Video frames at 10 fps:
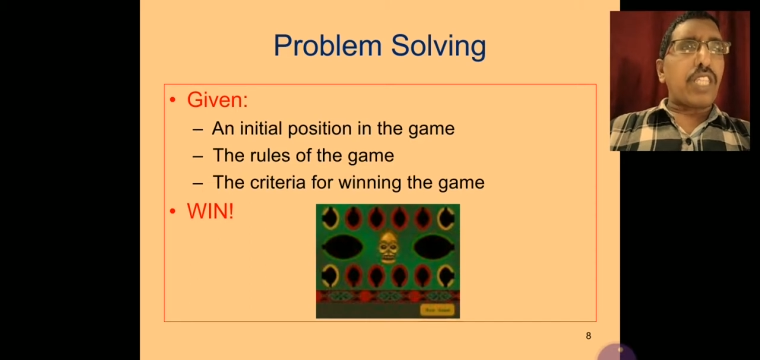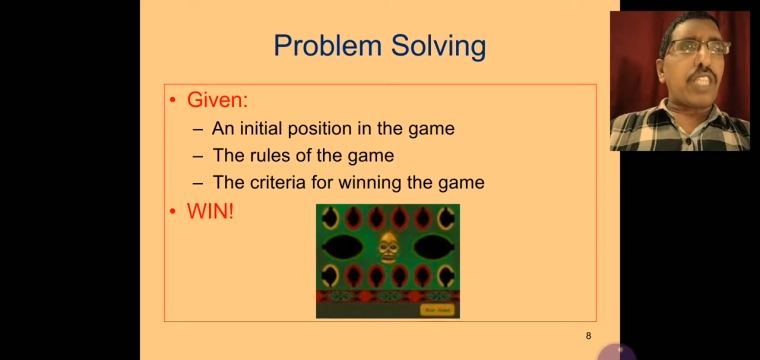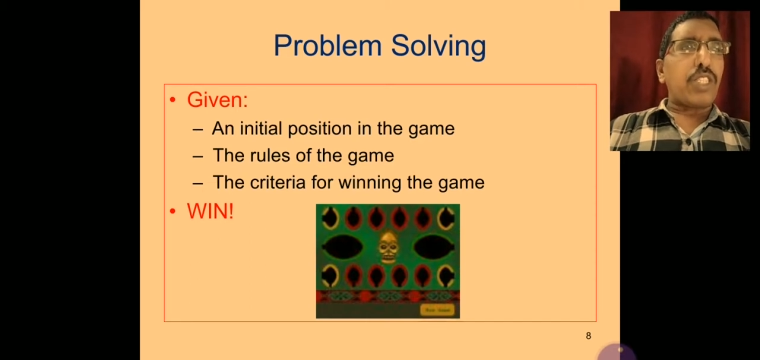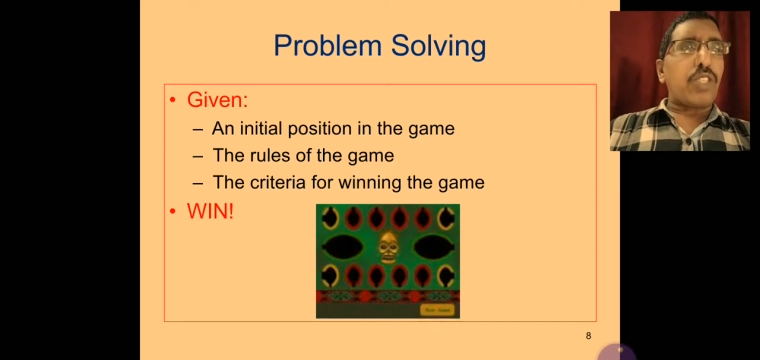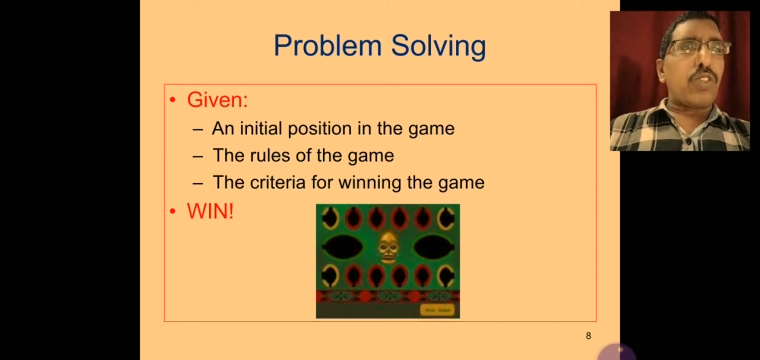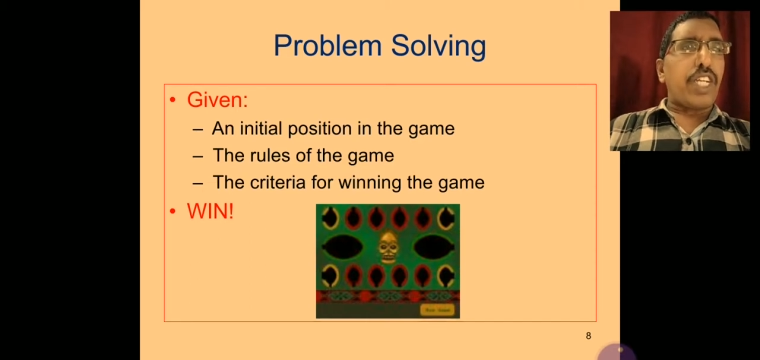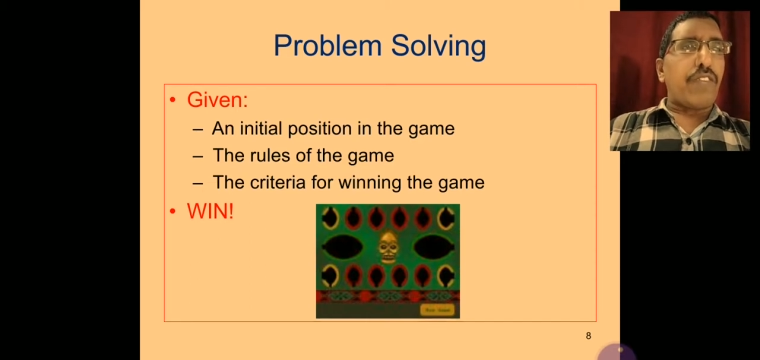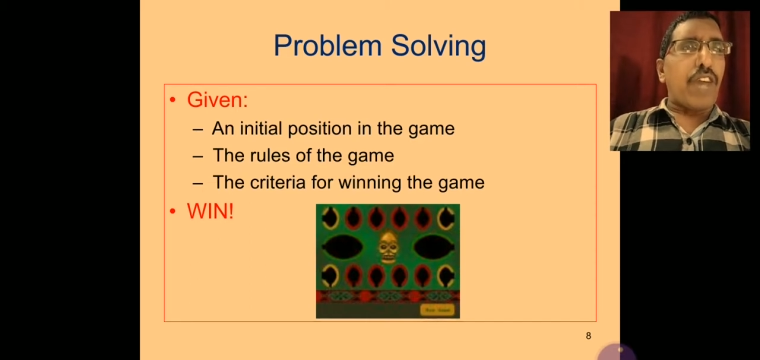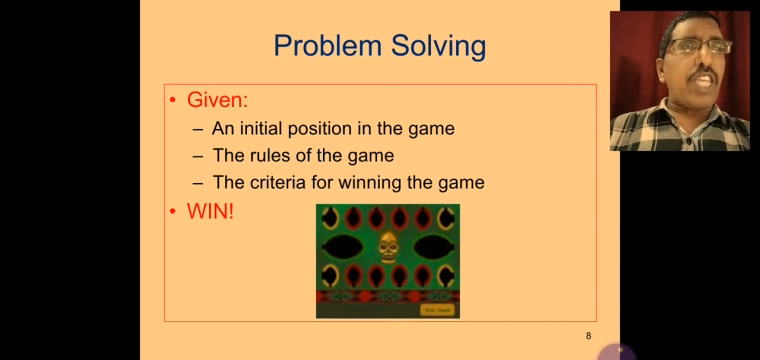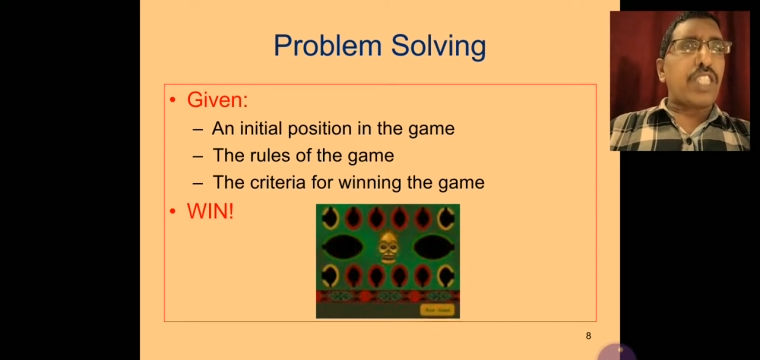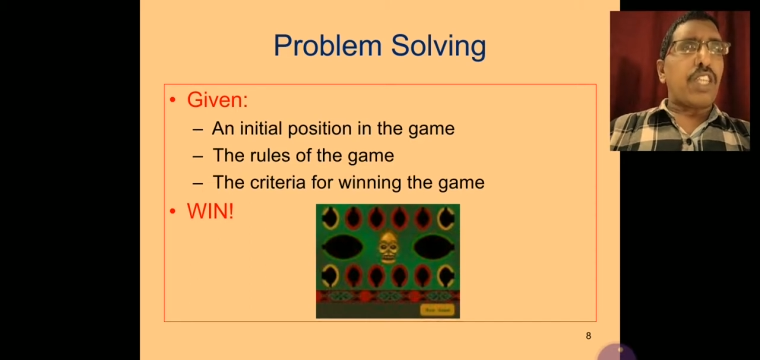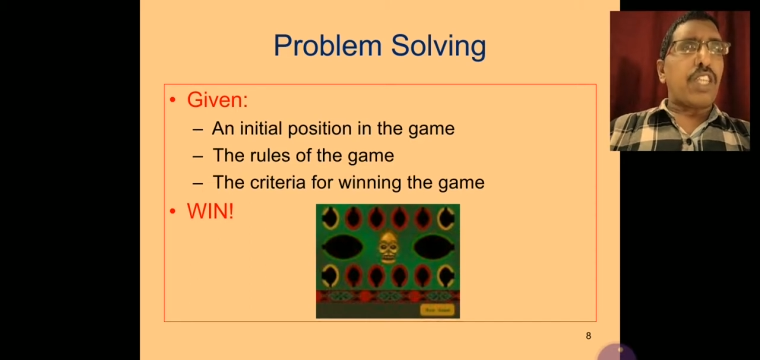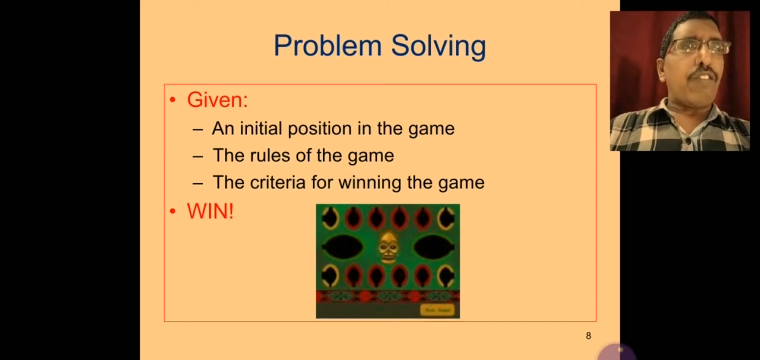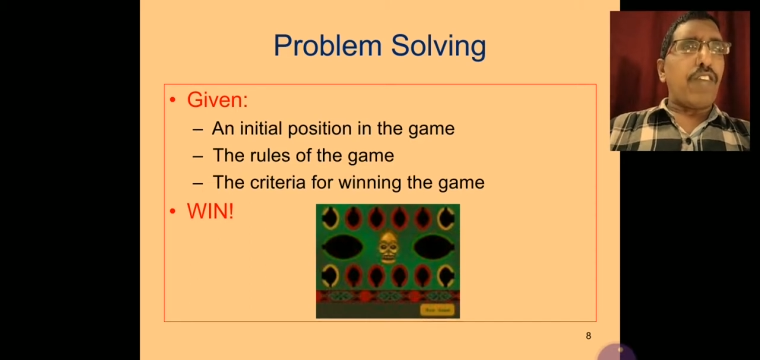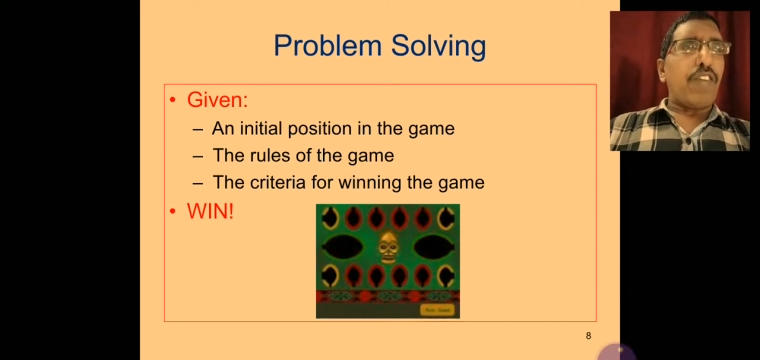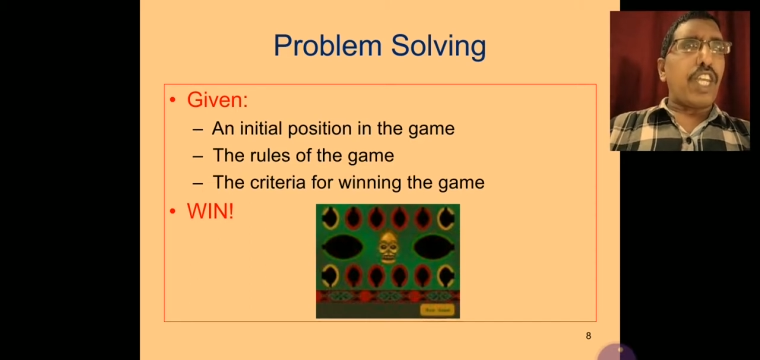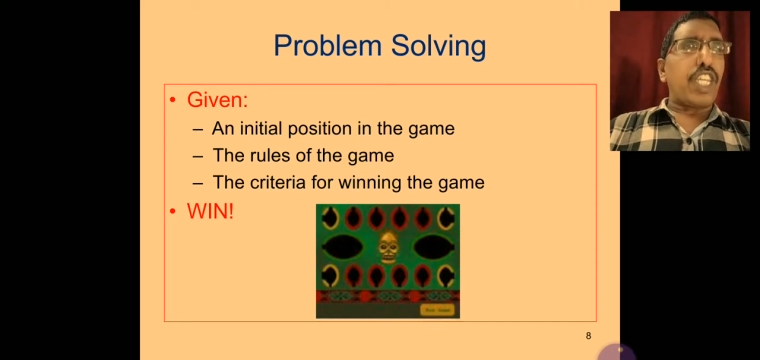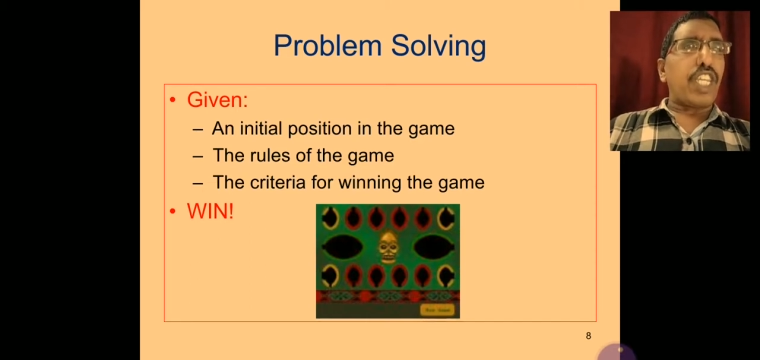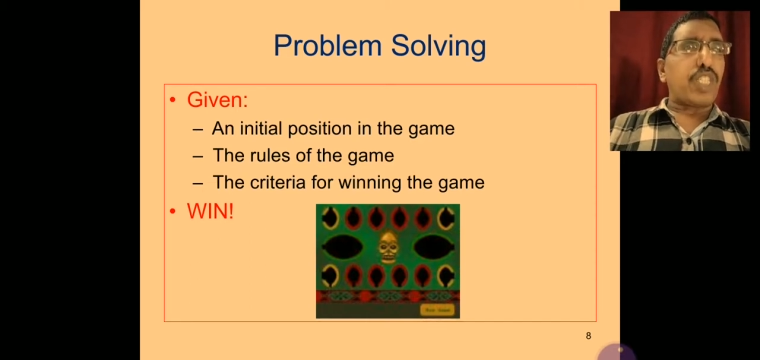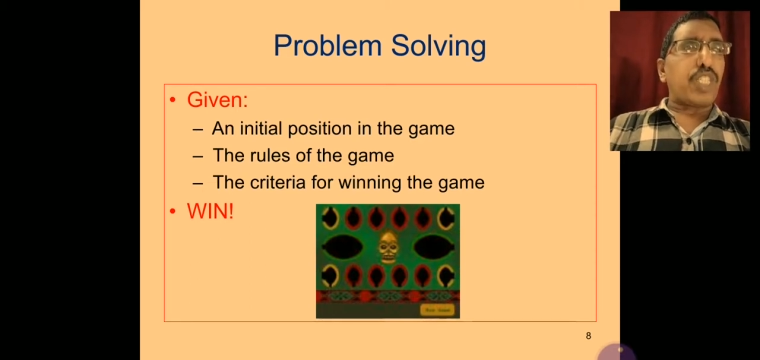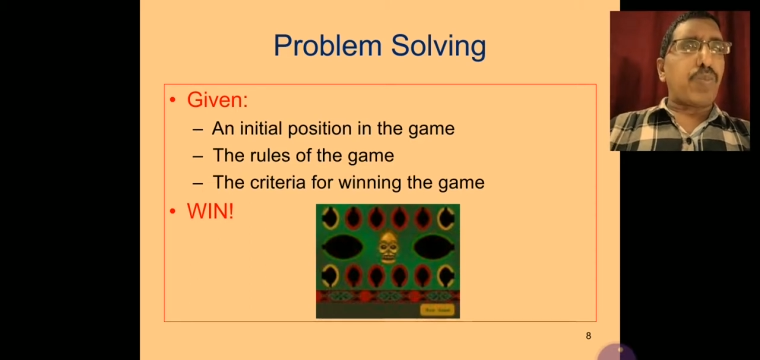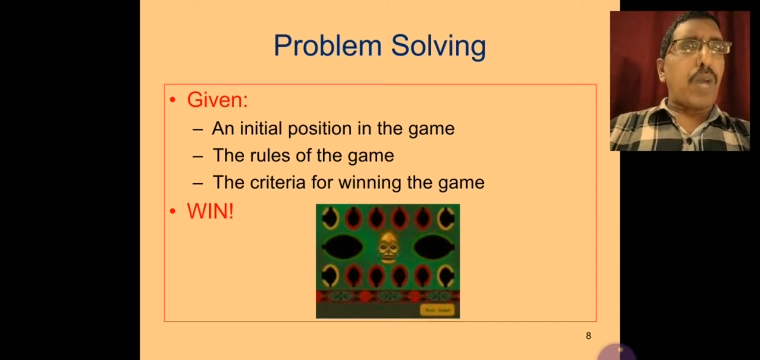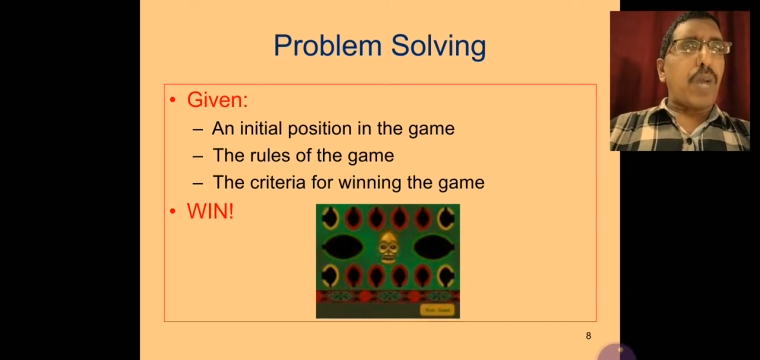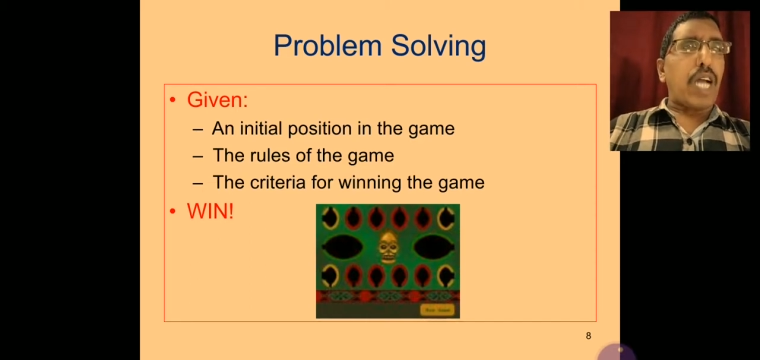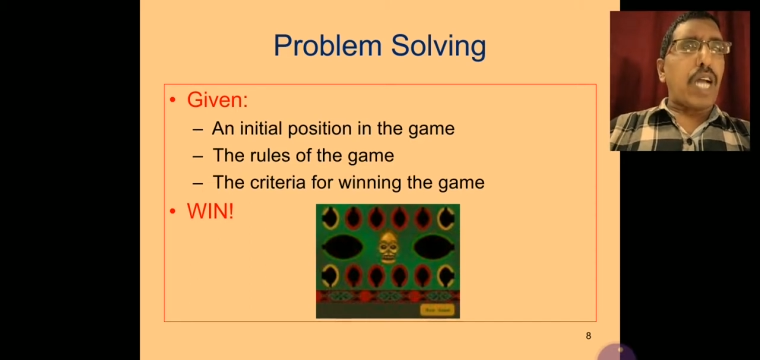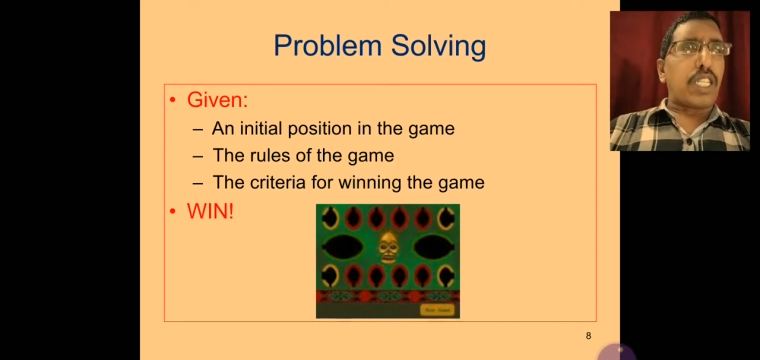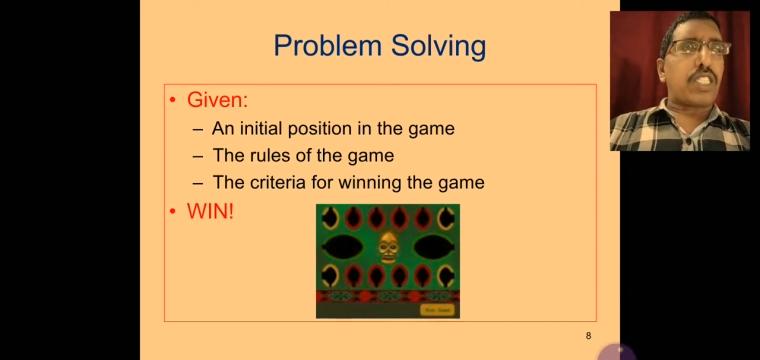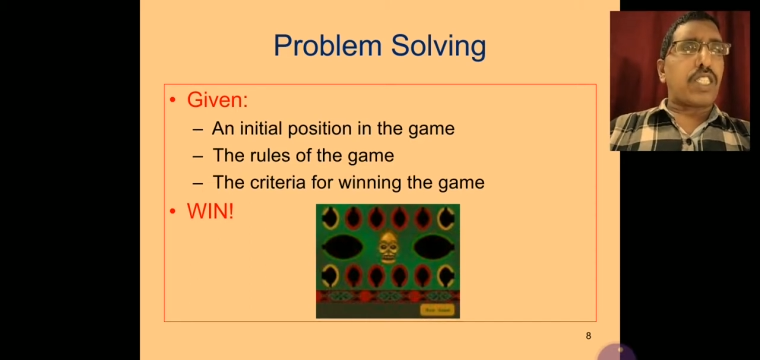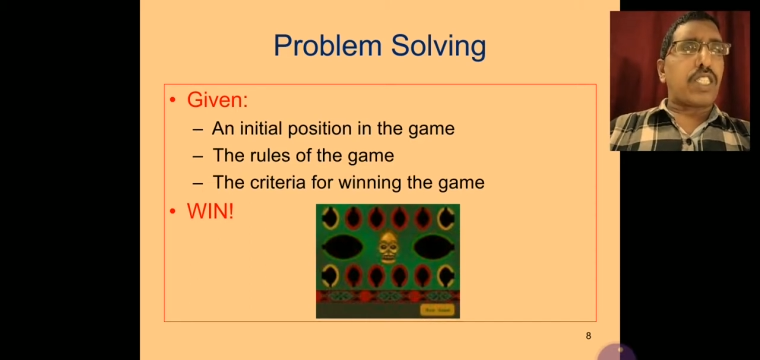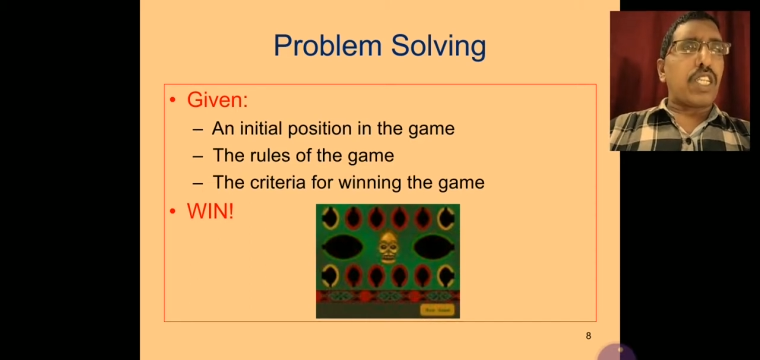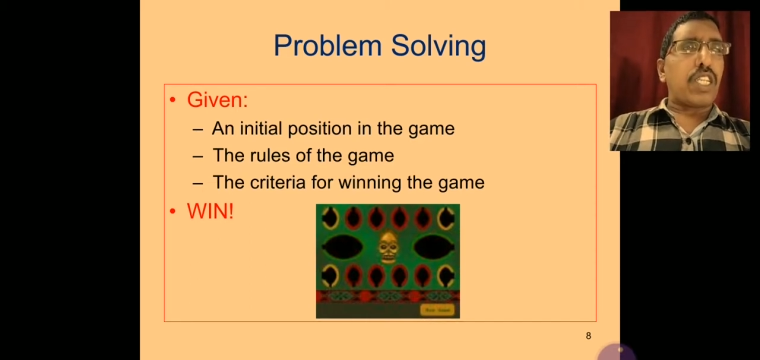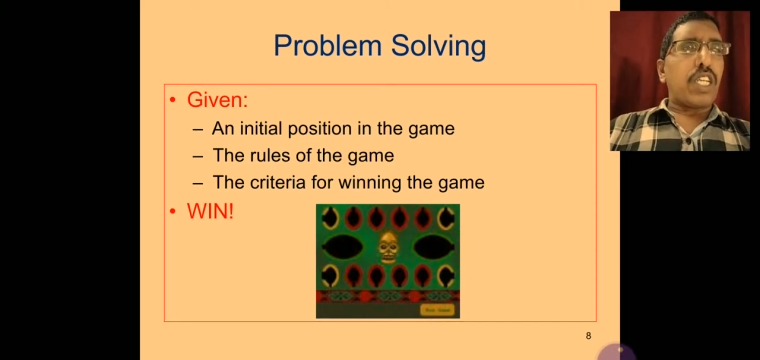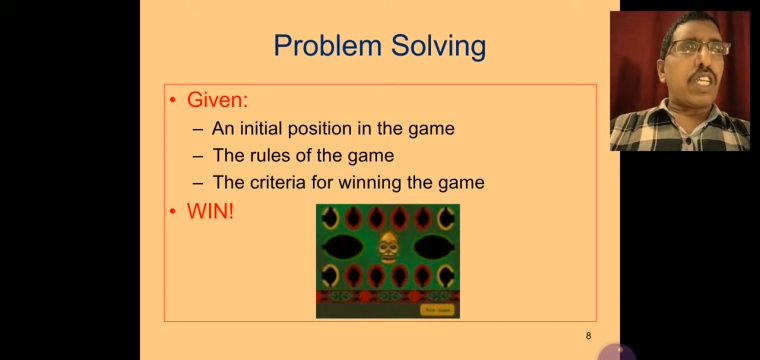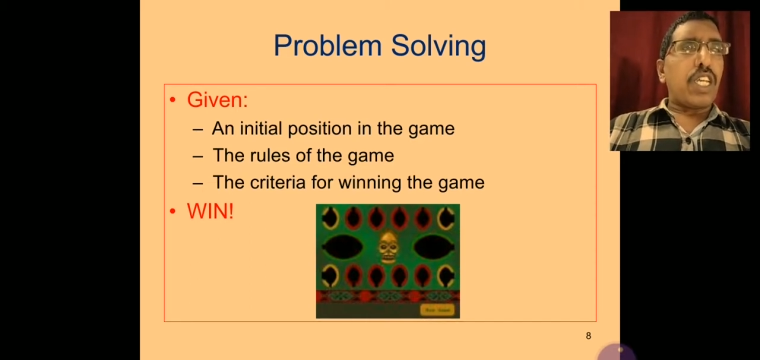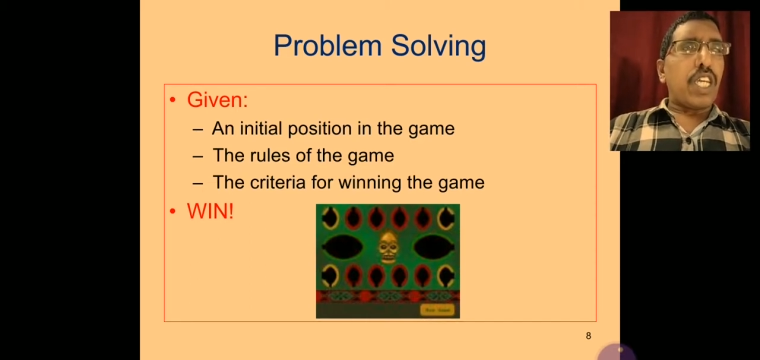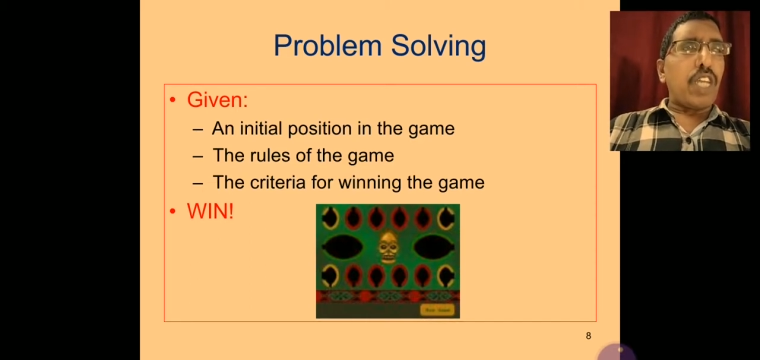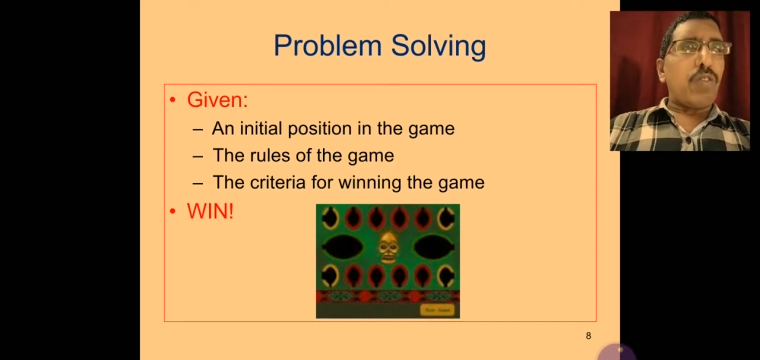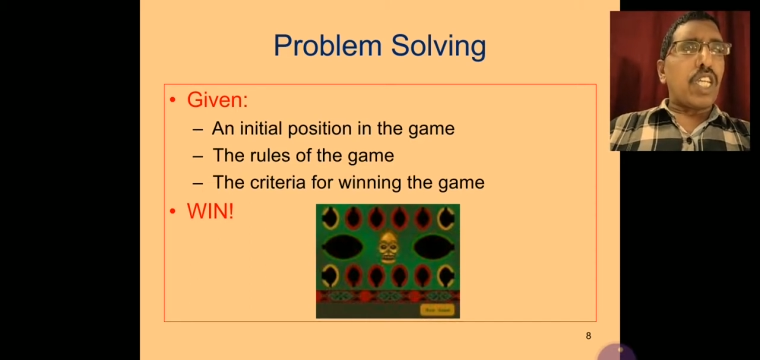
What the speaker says: devise various paths in which the goal